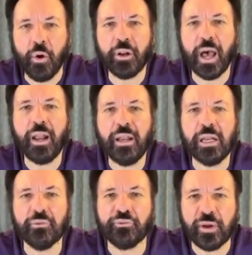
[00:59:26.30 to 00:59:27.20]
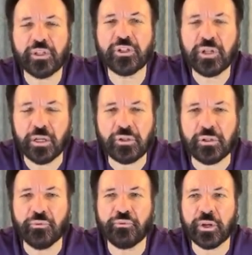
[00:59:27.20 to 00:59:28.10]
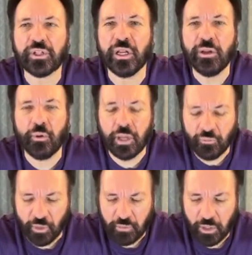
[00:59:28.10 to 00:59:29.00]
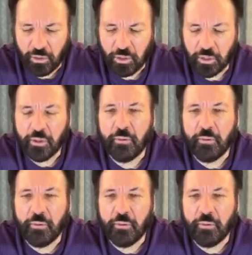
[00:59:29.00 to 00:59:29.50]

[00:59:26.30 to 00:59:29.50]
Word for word: Lord, I need a fresh touch, fresh anointing from you